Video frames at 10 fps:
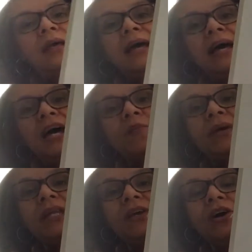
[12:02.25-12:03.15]
How
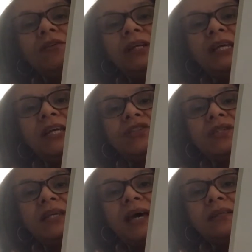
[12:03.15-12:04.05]
many are in each
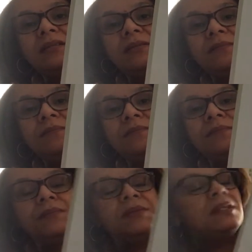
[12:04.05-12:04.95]
set?
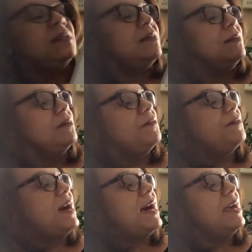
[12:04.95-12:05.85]

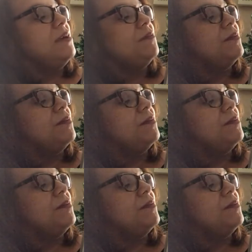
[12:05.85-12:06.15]
5.